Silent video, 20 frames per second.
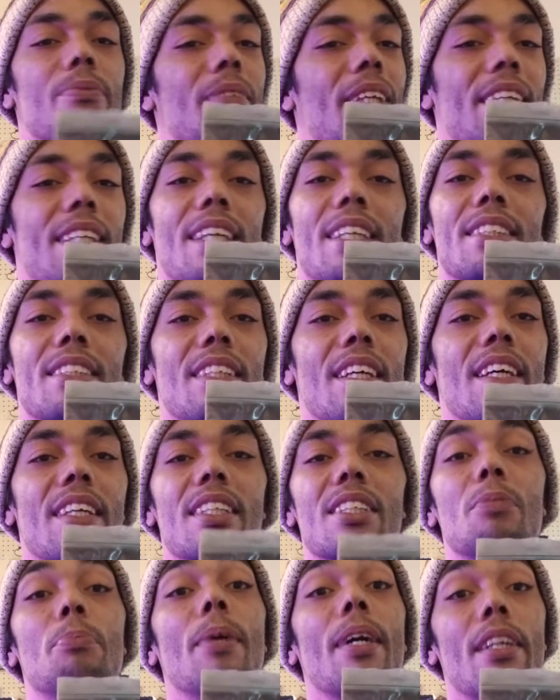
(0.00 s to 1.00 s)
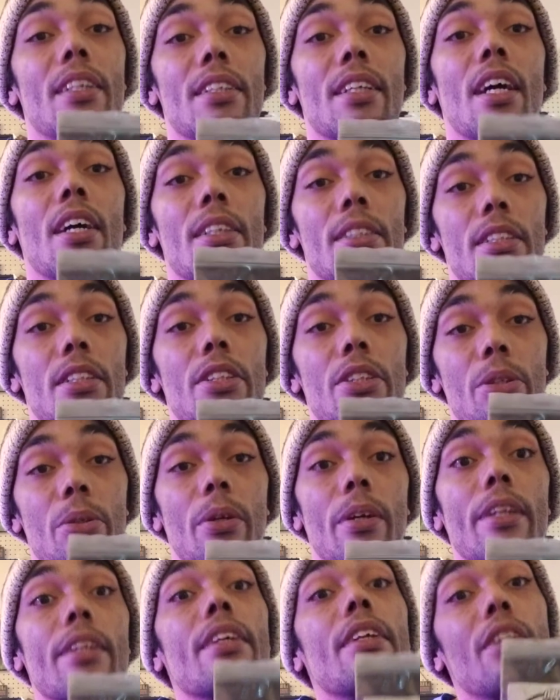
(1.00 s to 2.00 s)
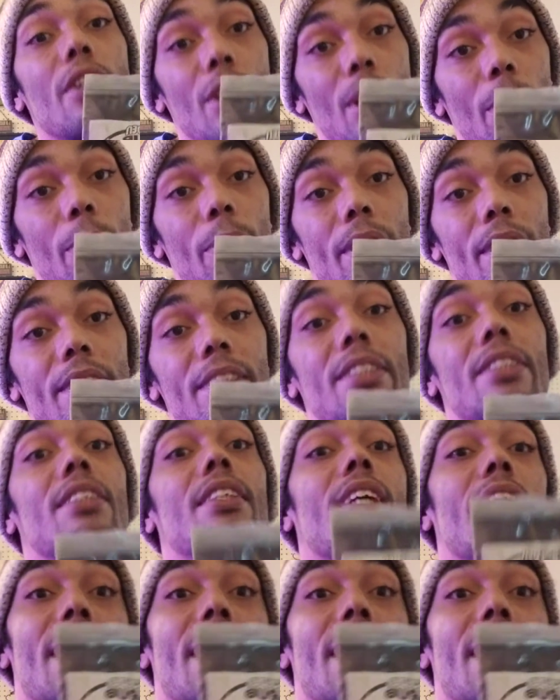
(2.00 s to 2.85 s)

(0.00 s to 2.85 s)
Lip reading: Like I said, it's better to underdo it, notice,